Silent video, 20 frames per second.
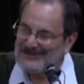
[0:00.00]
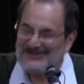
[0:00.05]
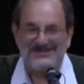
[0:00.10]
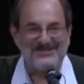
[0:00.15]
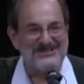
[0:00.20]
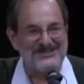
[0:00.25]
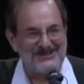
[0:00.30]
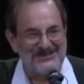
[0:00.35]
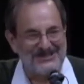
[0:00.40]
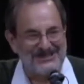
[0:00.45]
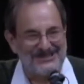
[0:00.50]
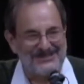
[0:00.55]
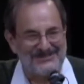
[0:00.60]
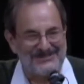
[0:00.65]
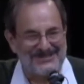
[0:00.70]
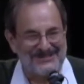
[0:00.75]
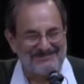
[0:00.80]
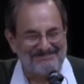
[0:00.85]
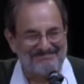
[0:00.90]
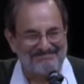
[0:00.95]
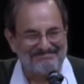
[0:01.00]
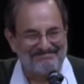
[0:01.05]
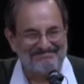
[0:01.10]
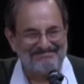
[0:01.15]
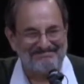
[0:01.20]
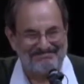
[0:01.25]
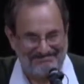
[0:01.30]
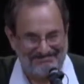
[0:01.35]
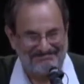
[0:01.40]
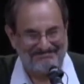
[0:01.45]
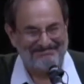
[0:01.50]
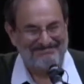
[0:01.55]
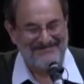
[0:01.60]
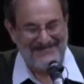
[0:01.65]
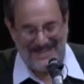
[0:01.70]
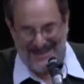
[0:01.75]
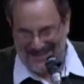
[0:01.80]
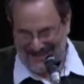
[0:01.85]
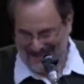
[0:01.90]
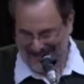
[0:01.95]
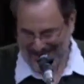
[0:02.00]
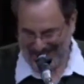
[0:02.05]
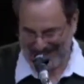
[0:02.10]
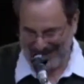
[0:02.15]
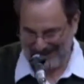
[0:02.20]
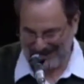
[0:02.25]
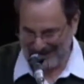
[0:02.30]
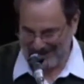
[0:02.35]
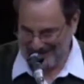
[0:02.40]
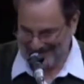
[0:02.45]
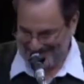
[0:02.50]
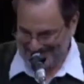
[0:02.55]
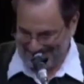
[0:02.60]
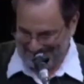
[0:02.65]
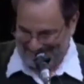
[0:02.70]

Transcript: Lucille Clifton. Thank you.